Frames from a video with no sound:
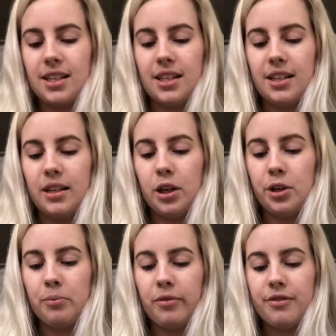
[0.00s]
is the
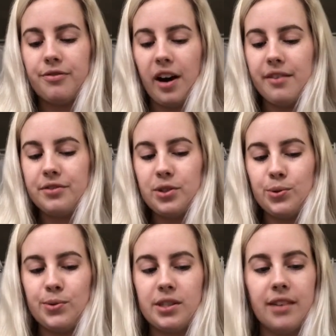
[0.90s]

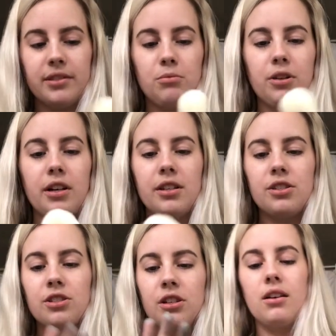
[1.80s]
M527
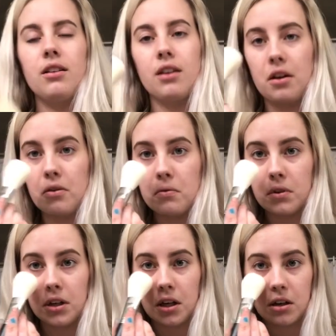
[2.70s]
brush. Like,
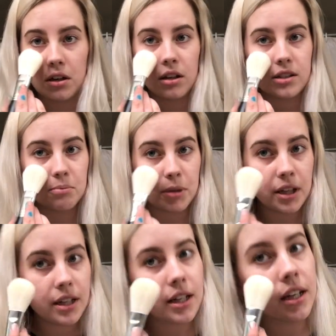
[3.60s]
really good. It's
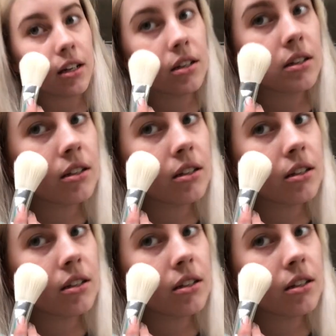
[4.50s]
big.